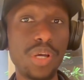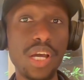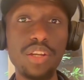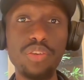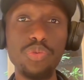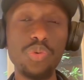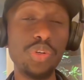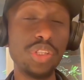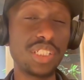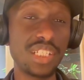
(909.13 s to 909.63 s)
and
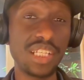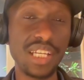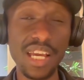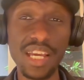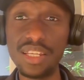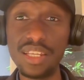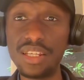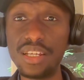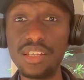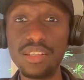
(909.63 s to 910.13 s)
you want
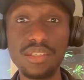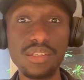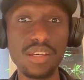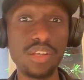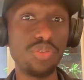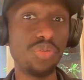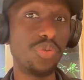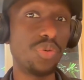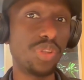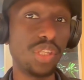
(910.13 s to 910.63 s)
guidance, and
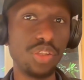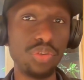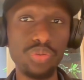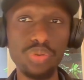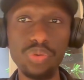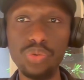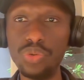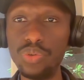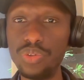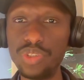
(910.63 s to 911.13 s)
you want the
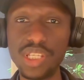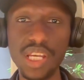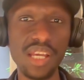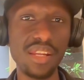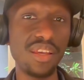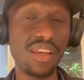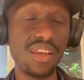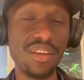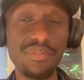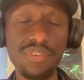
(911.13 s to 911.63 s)
tools
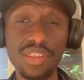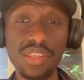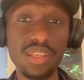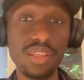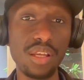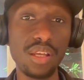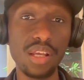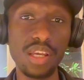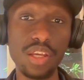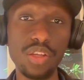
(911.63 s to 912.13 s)
and everything
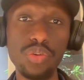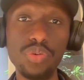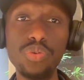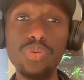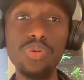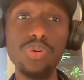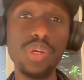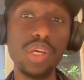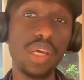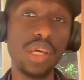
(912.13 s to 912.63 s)
that I
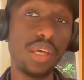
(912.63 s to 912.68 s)
do,